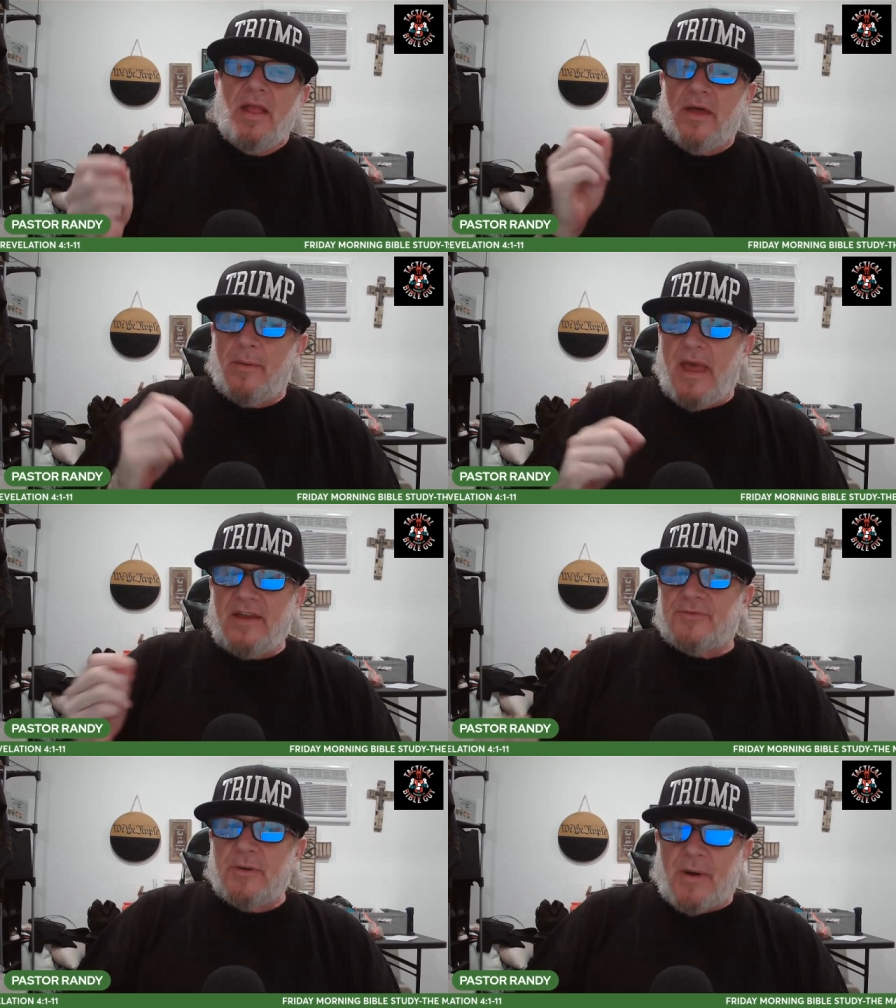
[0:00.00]
the
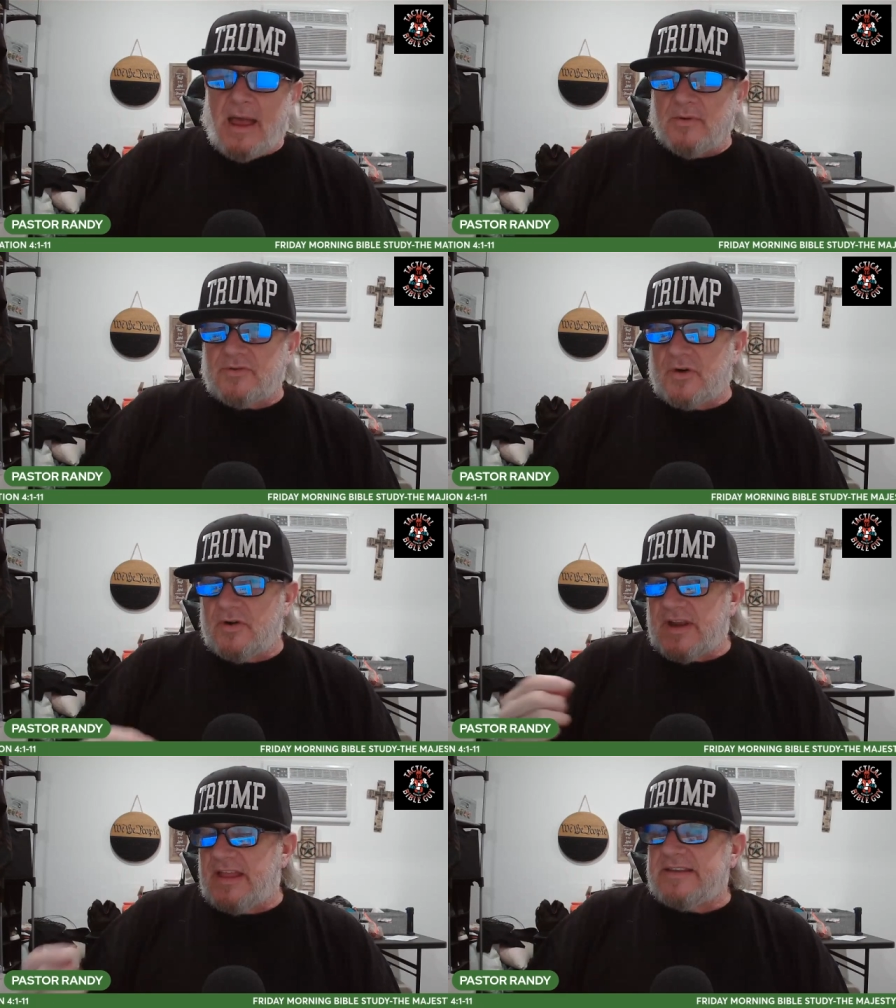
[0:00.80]
Made Free Bible
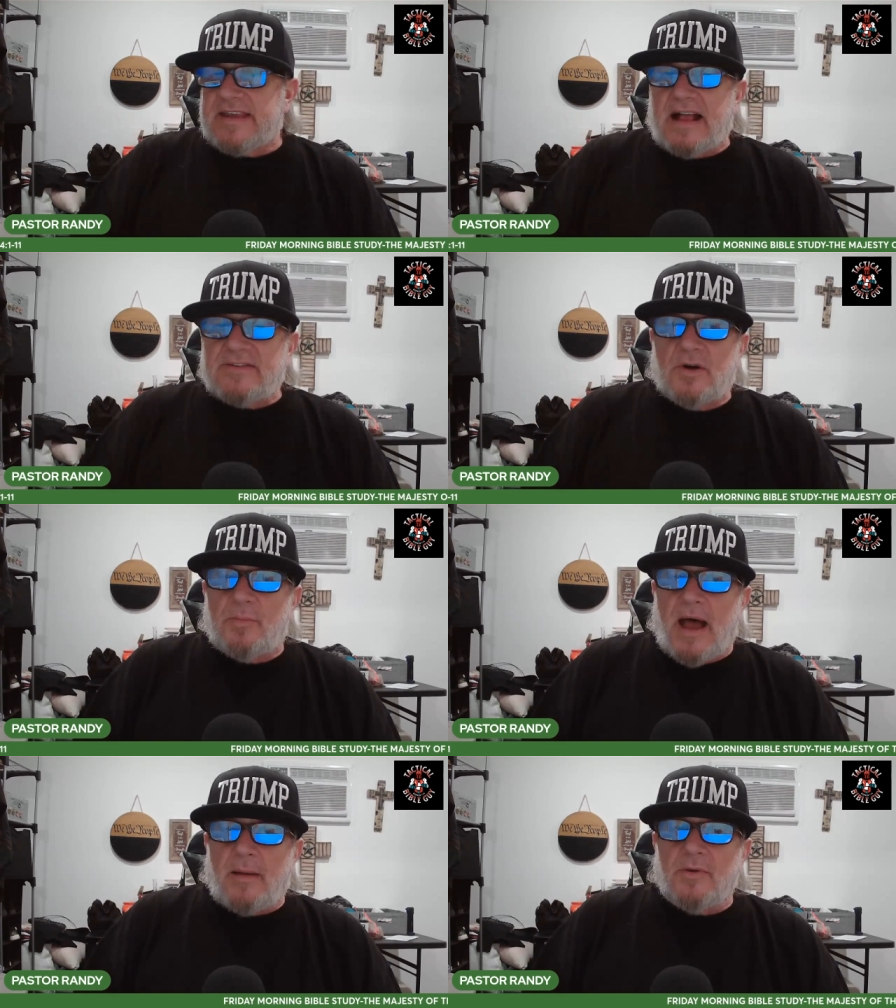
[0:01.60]
Church and the Tactical
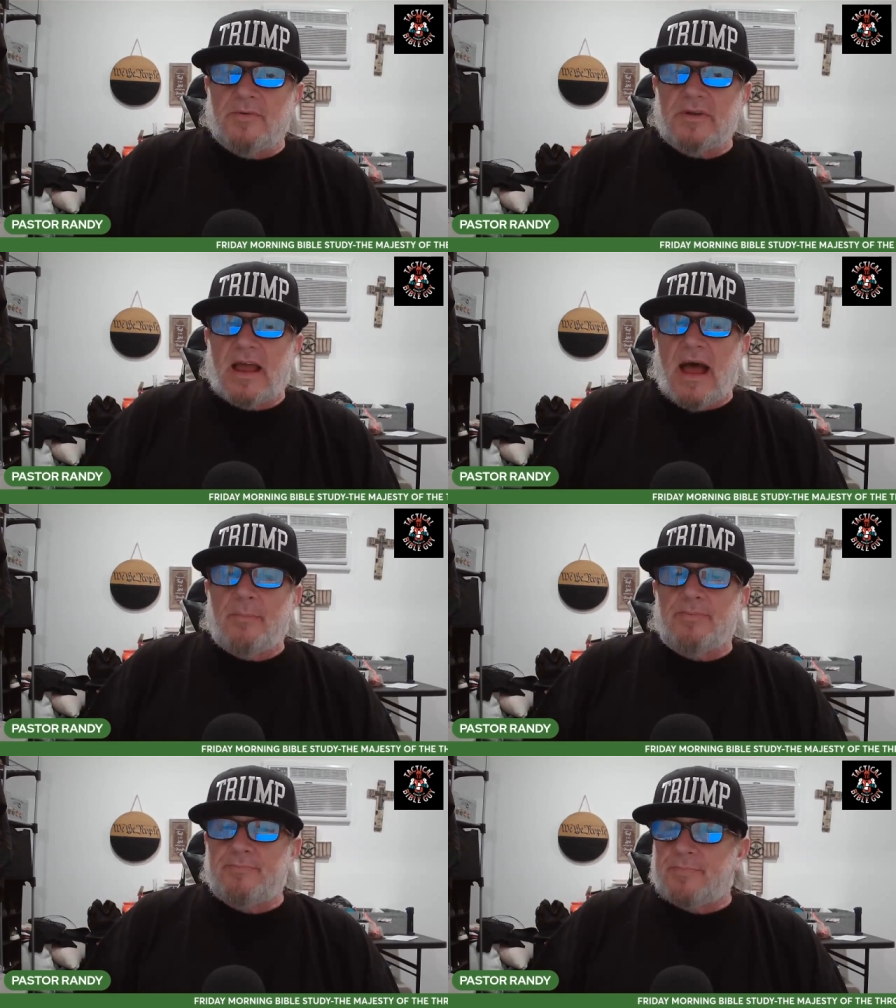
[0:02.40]
Bible Guy
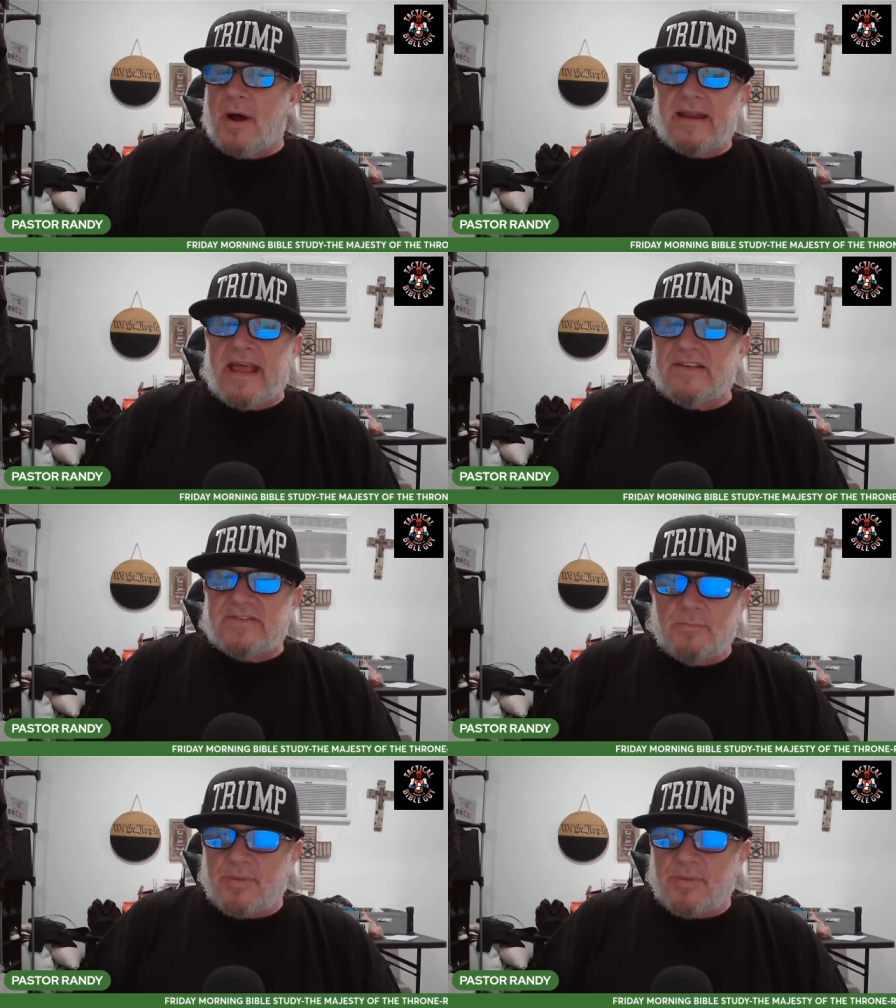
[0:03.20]
podcasting